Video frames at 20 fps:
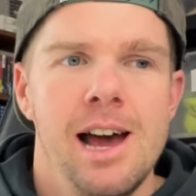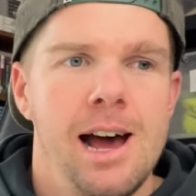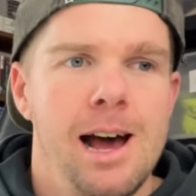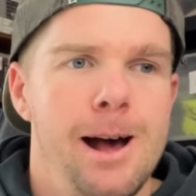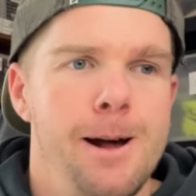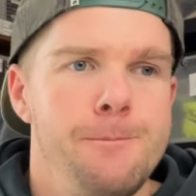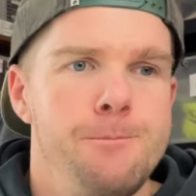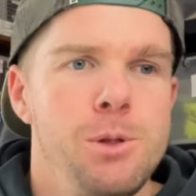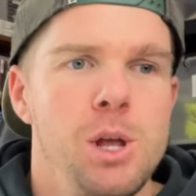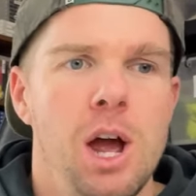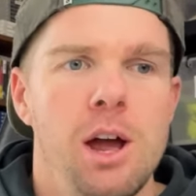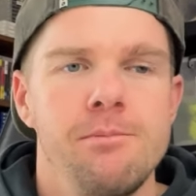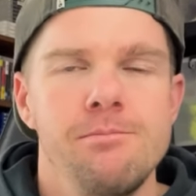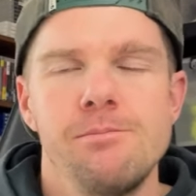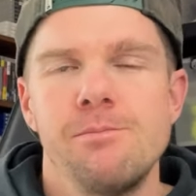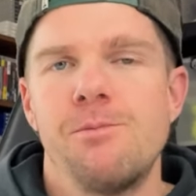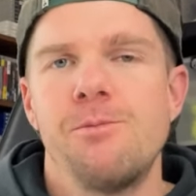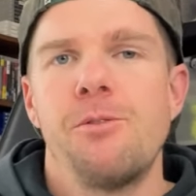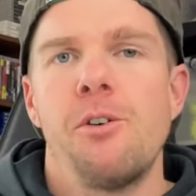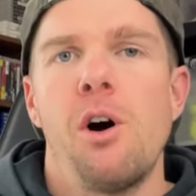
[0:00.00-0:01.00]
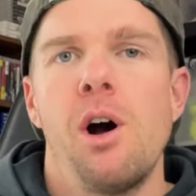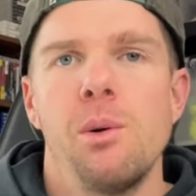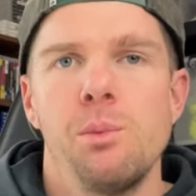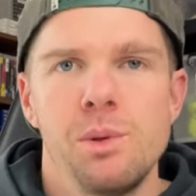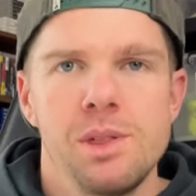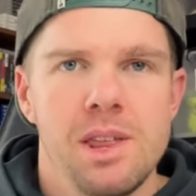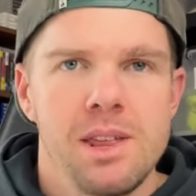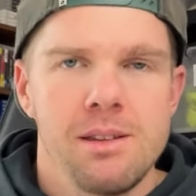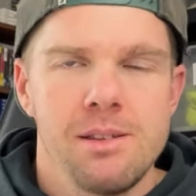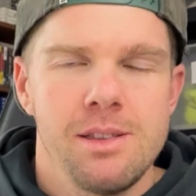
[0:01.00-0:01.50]
um, you know, fight
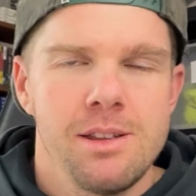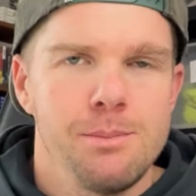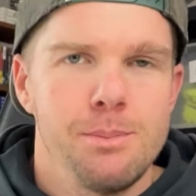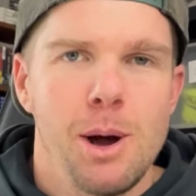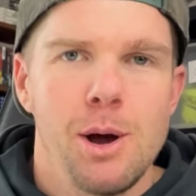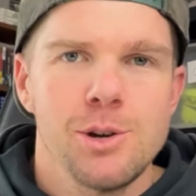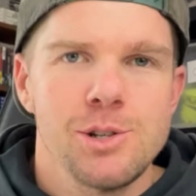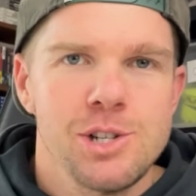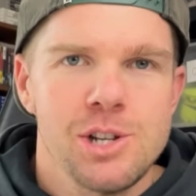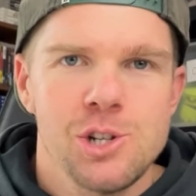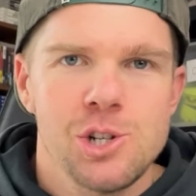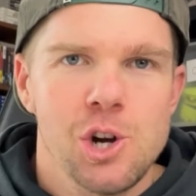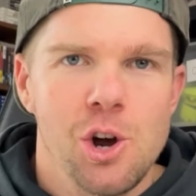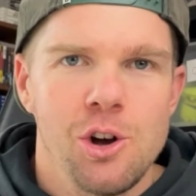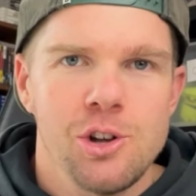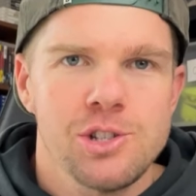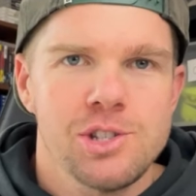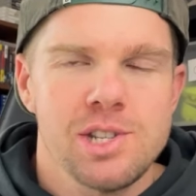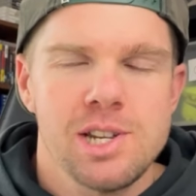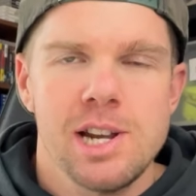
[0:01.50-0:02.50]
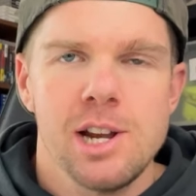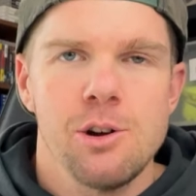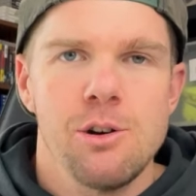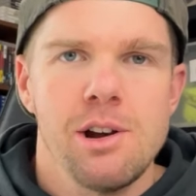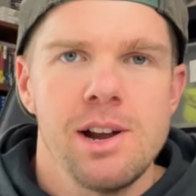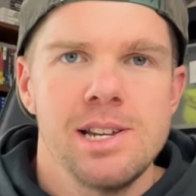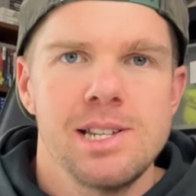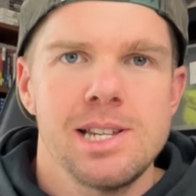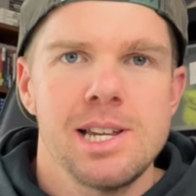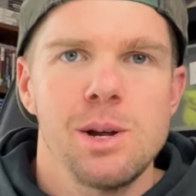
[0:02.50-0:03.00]
with the, the, postage costs
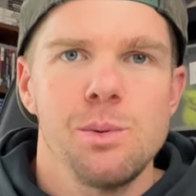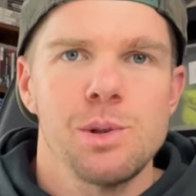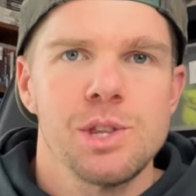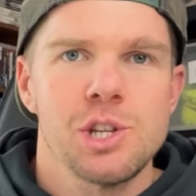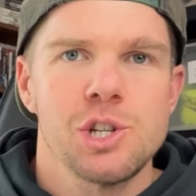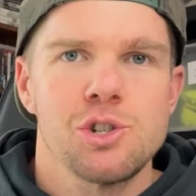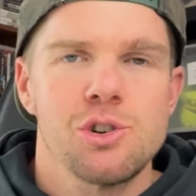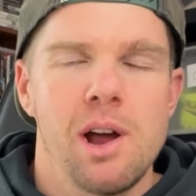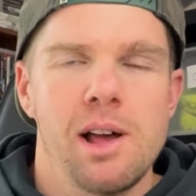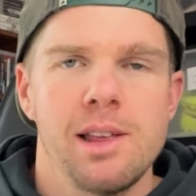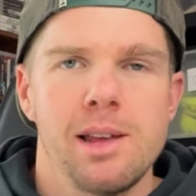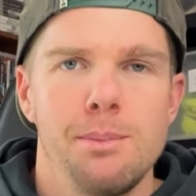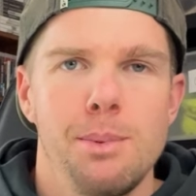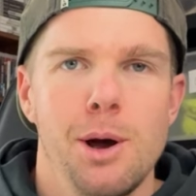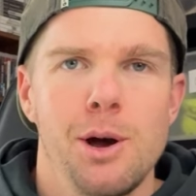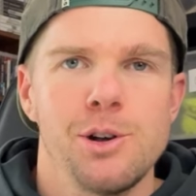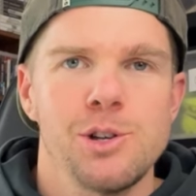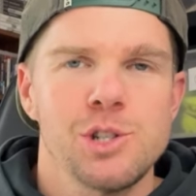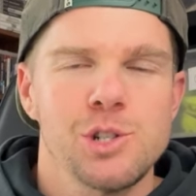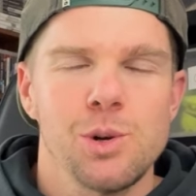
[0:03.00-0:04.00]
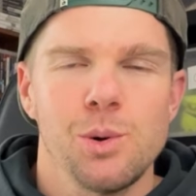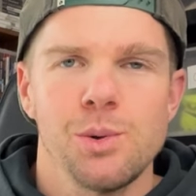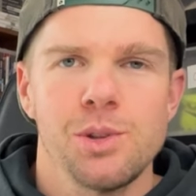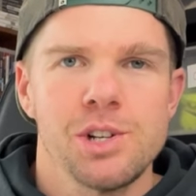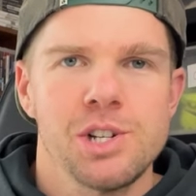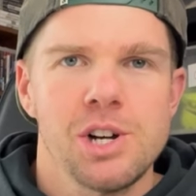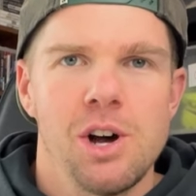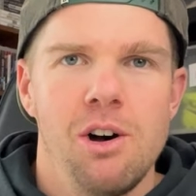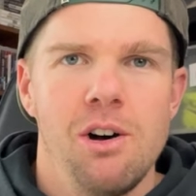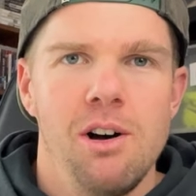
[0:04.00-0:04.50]
increasing with Australia Post all
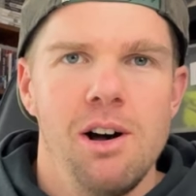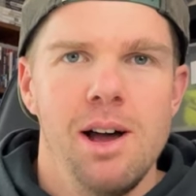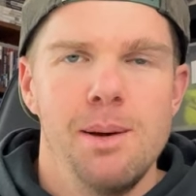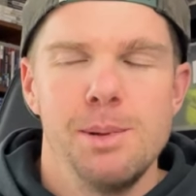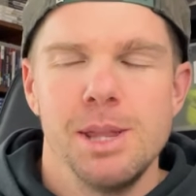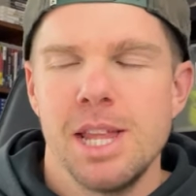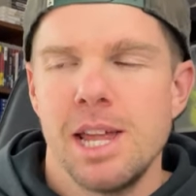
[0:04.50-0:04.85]
the time,